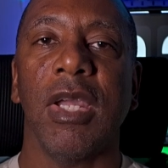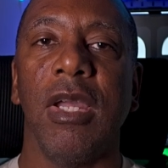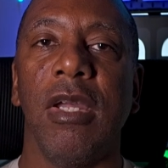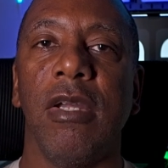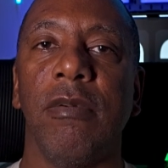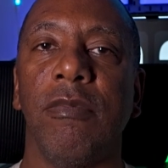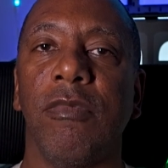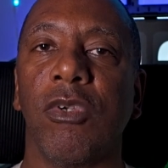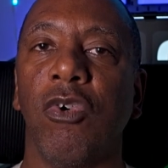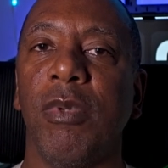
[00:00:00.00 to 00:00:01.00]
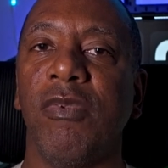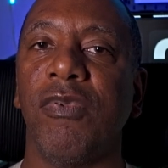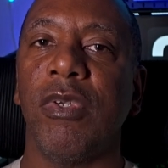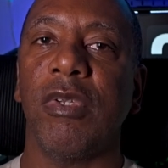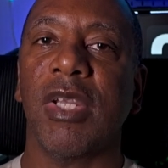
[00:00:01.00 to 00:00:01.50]
coming
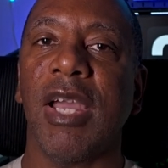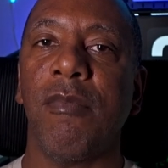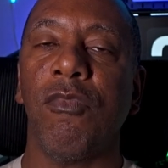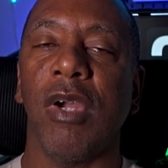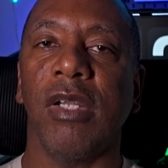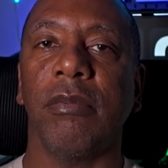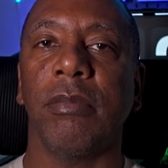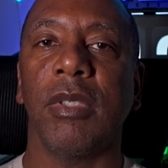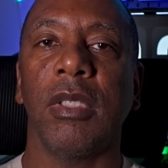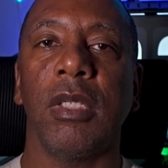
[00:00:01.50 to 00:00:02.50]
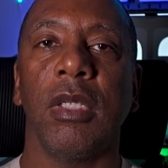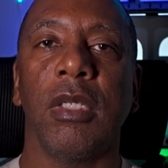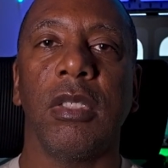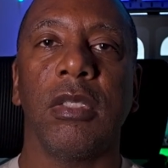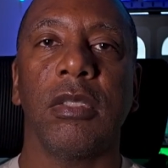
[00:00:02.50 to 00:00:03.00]
through the camera.
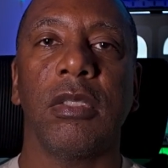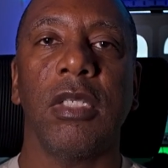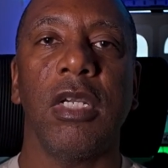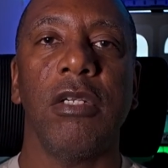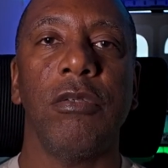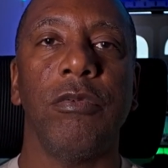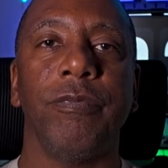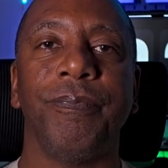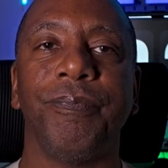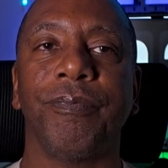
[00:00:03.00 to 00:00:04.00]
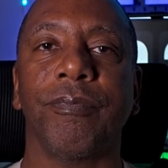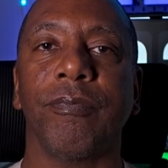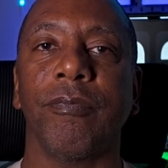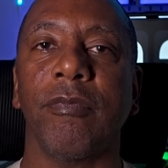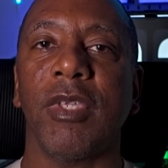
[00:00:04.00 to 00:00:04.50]
So,
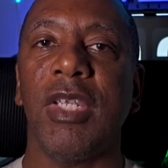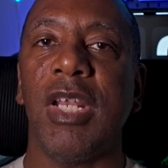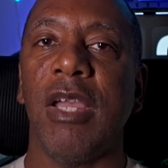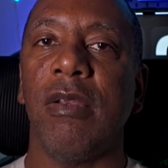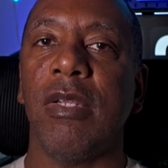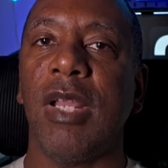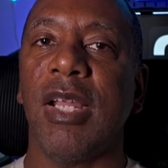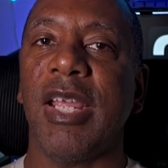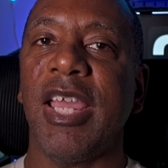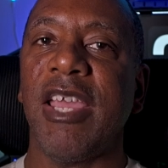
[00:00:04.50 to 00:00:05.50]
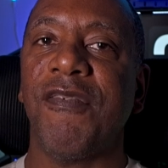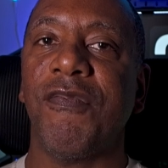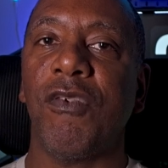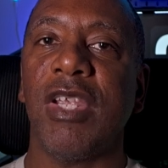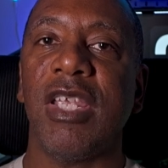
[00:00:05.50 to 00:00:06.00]
you know, like the Air
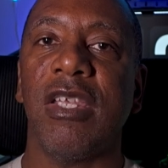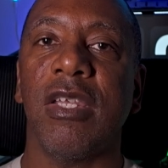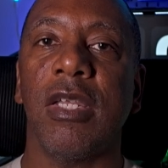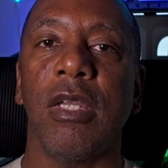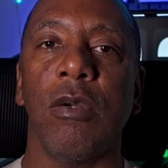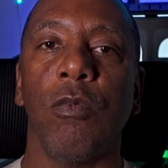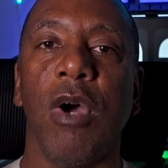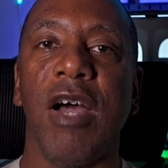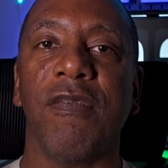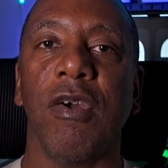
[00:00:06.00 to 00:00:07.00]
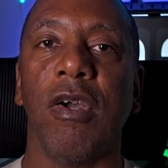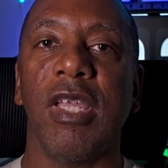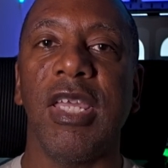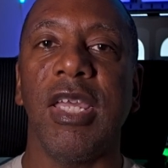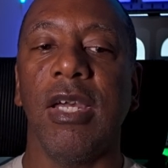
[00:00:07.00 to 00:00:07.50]
3, what I've got
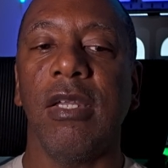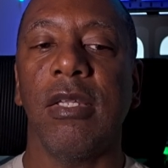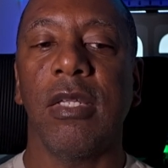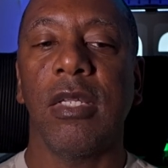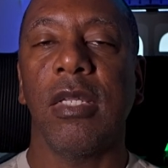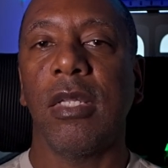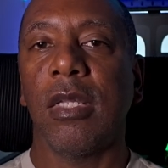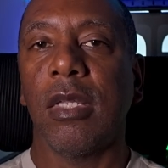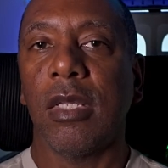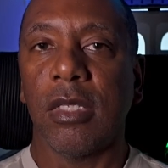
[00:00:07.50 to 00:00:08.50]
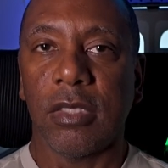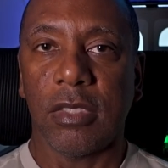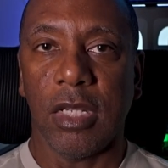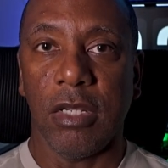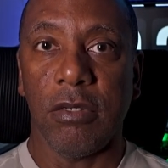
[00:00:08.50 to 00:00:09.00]
here.
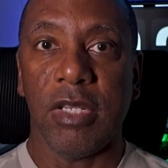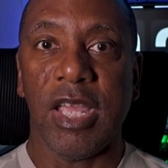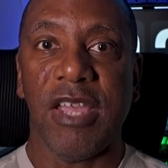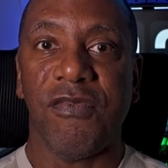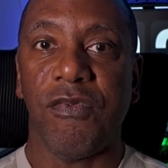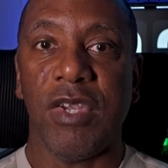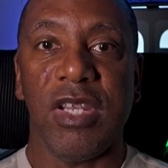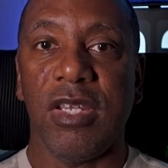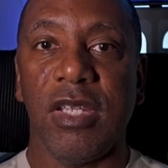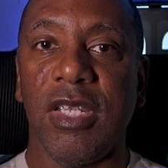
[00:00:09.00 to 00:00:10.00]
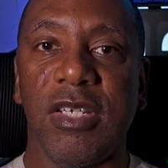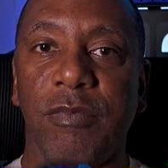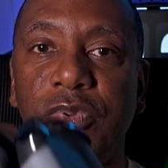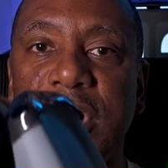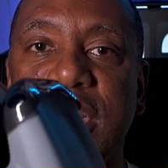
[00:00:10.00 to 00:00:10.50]
So the Air 3 is
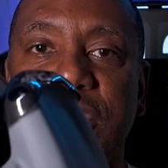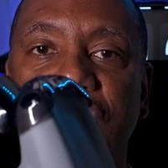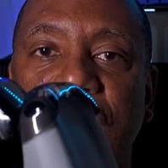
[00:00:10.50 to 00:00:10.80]
a brilliant